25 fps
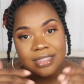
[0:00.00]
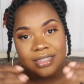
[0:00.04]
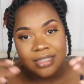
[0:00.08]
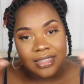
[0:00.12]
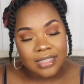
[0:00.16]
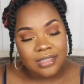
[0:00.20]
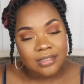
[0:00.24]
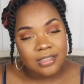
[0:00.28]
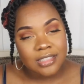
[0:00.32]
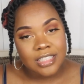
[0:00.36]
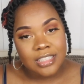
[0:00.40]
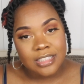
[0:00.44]

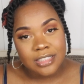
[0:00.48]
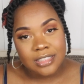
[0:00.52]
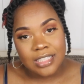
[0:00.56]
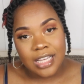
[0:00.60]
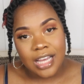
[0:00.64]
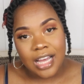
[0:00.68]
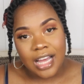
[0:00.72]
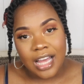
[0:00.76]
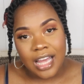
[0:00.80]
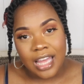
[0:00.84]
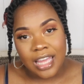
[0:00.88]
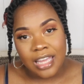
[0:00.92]
symptoms
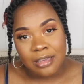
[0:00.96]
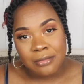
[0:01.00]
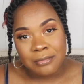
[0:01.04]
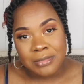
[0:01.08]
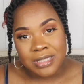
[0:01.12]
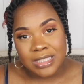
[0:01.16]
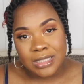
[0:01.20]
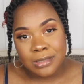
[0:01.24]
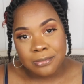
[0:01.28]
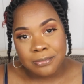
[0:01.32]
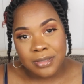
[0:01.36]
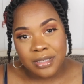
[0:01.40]
I
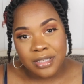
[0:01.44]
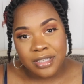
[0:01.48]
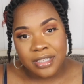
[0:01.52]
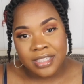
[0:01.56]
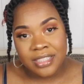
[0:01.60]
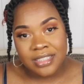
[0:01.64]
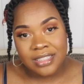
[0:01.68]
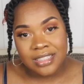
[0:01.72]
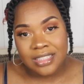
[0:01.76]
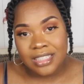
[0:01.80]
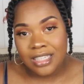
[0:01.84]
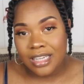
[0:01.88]
am
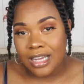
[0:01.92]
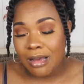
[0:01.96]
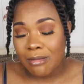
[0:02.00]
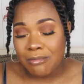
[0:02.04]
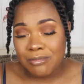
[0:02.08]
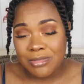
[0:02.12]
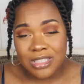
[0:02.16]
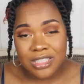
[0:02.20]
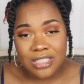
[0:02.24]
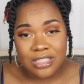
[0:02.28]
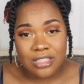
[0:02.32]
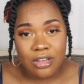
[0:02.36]
experiencing,
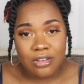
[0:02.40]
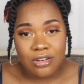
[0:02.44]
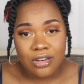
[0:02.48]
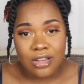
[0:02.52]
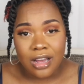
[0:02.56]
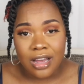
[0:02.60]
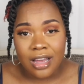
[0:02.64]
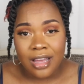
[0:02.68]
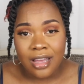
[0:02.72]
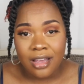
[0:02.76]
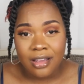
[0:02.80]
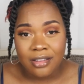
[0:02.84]
I'm just
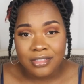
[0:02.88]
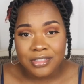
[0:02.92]
gonna